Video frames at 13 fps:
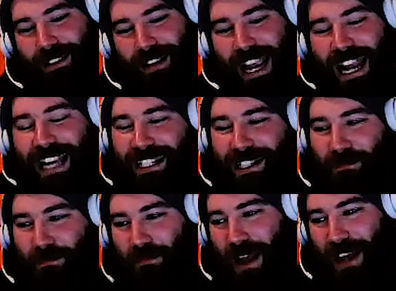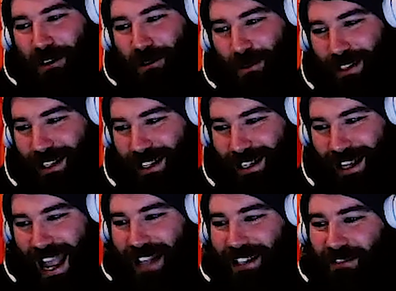heated battle
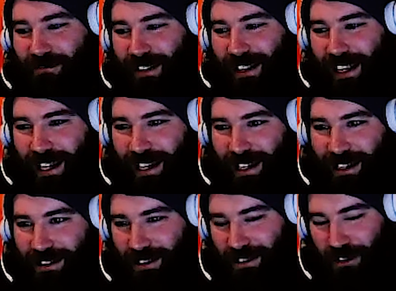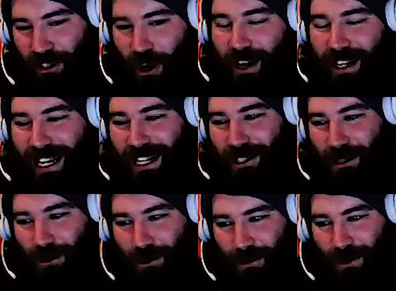hasn't really churned
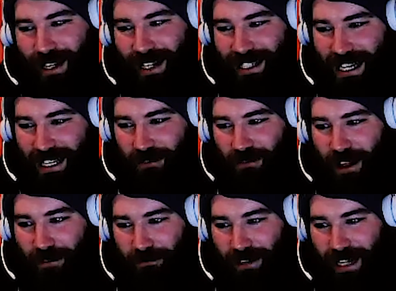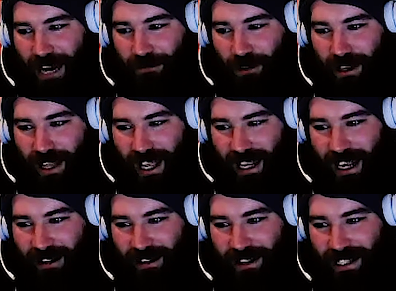into an extended rivalry, even though they
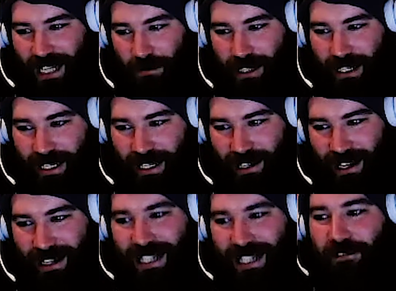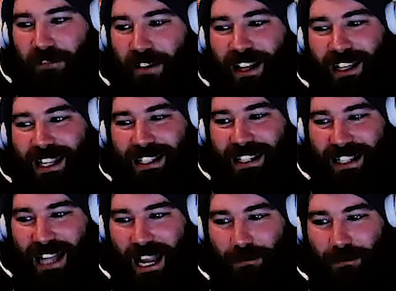are in the same city. It doesn't feel like there's the
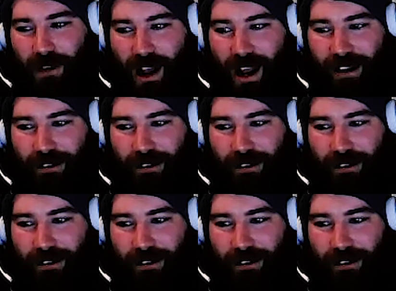same kind